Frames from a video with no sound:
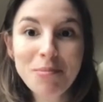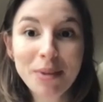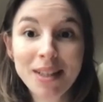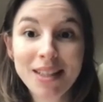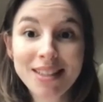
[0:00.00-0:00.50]

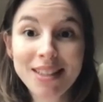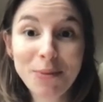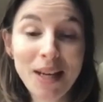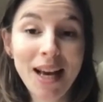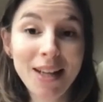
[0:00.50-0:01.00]
but
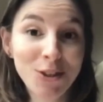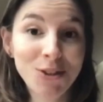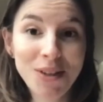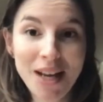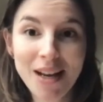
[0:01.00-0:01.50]
we
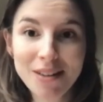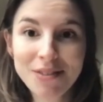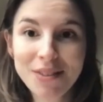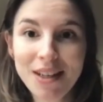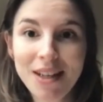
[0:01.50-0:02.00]
do
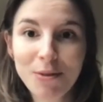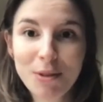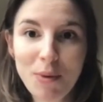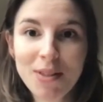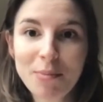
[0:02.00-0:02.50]
have a
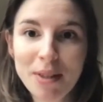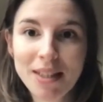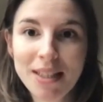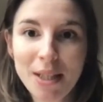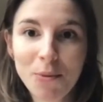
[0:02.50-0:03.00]

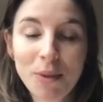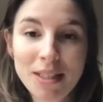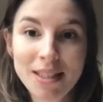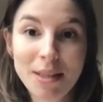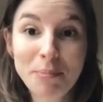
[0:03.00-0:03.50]
responsibility
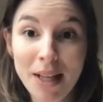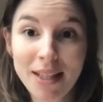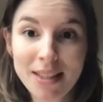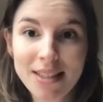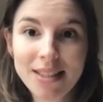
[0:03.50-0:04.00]
with the
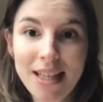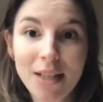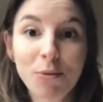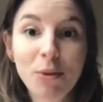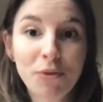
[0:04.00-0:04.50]
planet
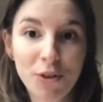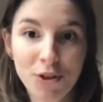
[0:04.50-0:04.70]
and with future